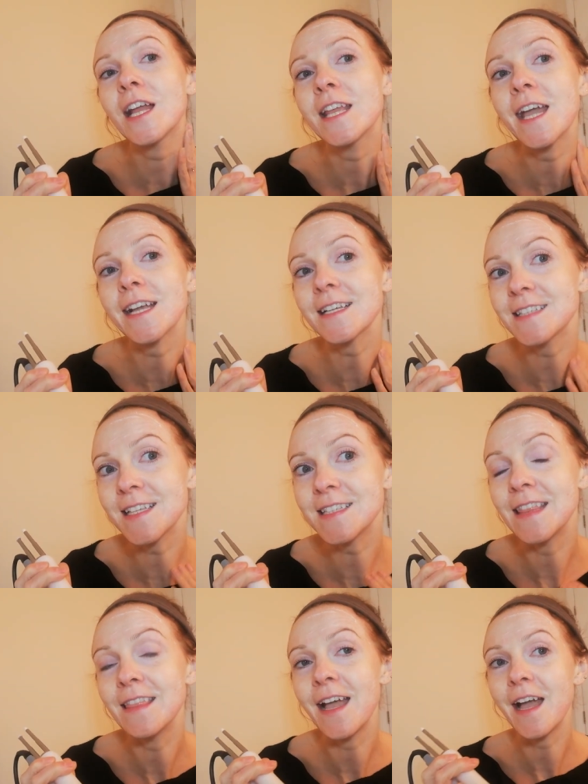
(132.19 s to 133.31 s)
any excess
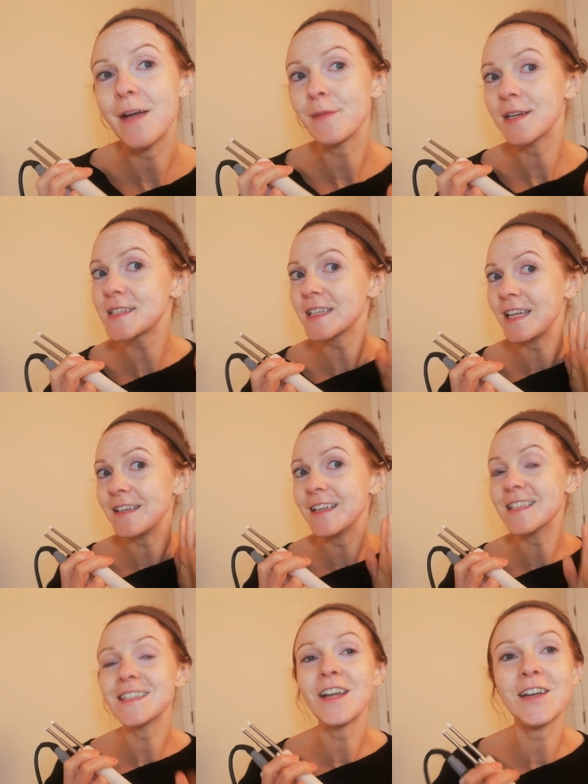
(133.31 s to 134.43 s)
in there and my skin
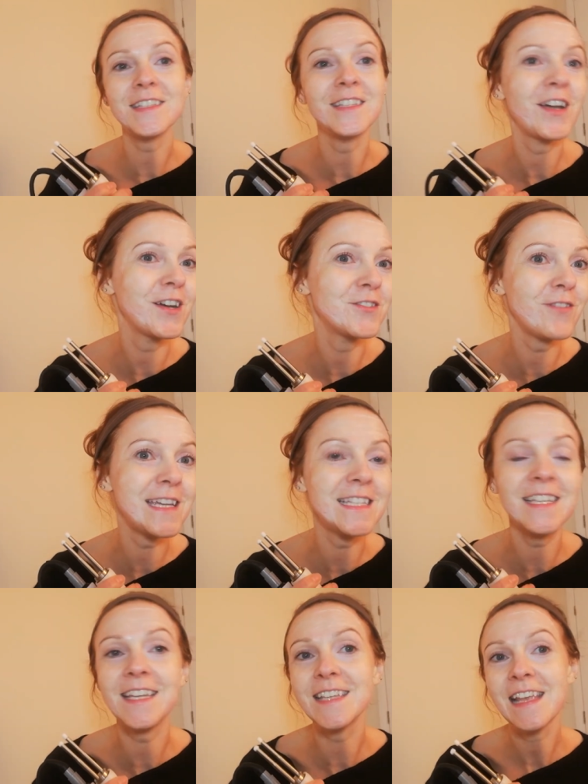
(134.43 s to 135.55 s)
is nice and
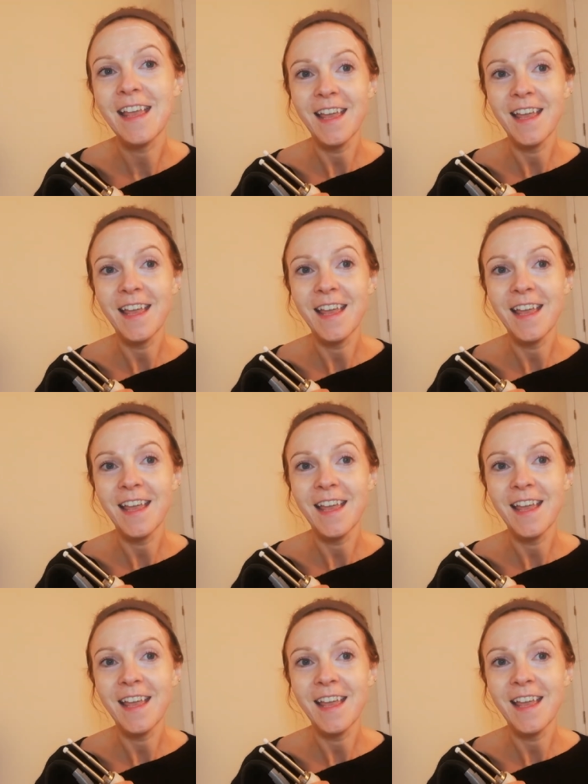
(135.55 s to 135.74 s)
hydrated